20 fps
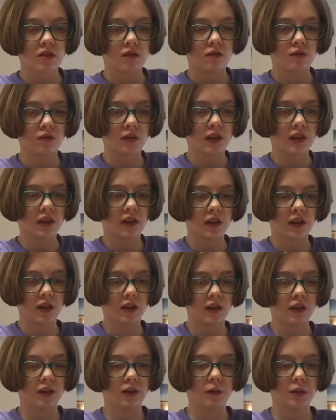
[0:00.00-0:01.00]
we are
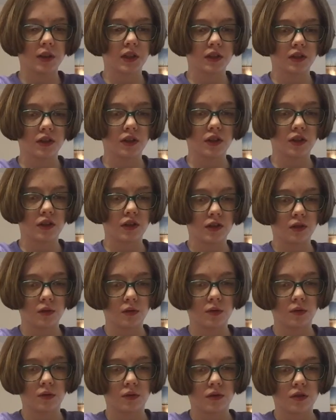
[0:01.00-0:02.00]
going
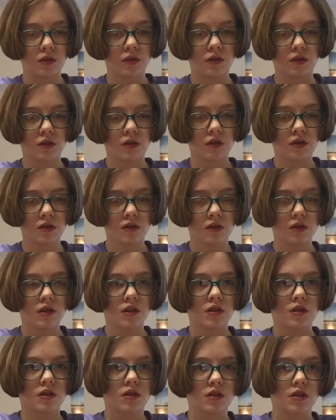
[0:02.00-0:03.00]
to
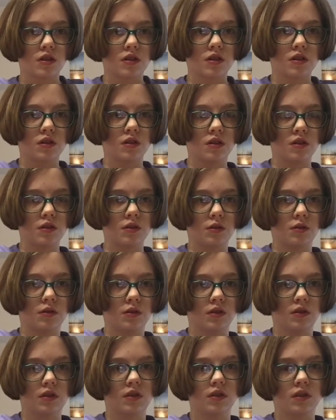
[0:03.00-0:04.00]

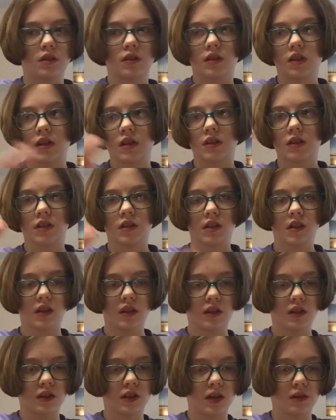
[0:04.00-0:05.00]
use this,
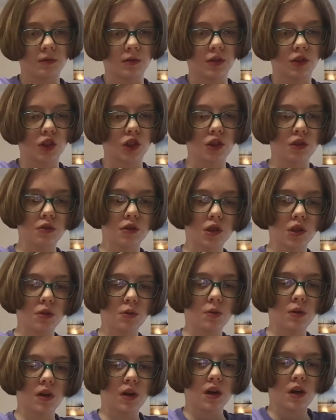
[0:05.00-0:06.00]
and I will show
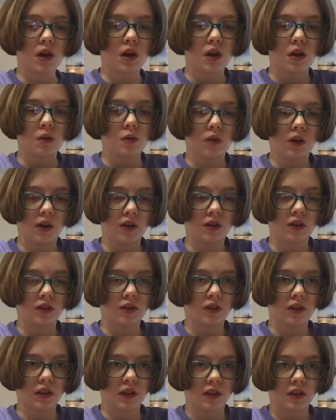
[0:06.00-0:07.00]
you what it looks
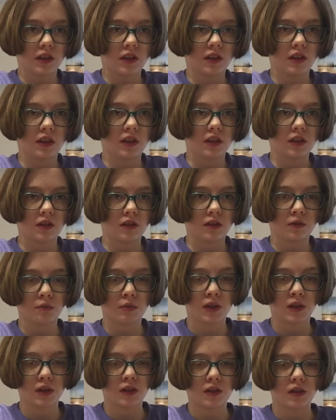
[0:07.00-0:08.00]
like in the end,
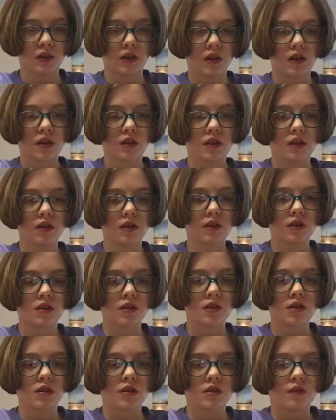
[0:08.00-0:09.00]
but
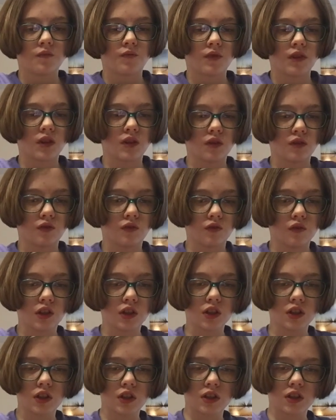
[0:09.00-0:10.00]
your
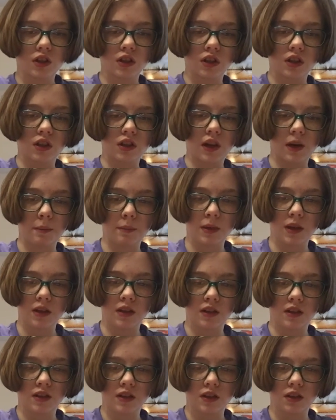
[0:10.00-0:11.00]
first step
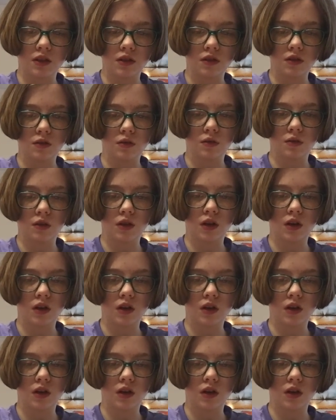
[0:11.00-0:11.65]
is to